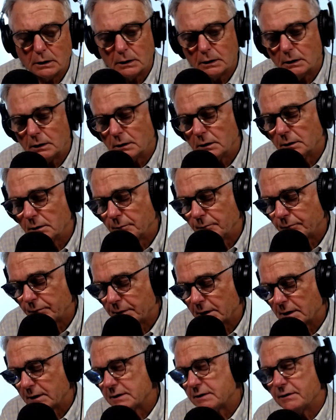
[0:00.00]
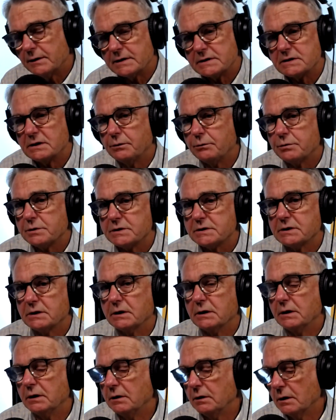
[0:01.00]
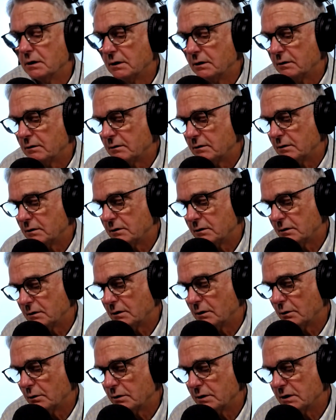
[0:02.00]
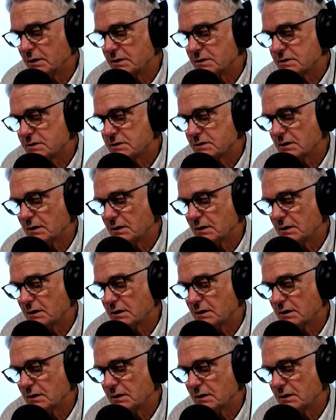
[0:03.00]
that's interesting, and is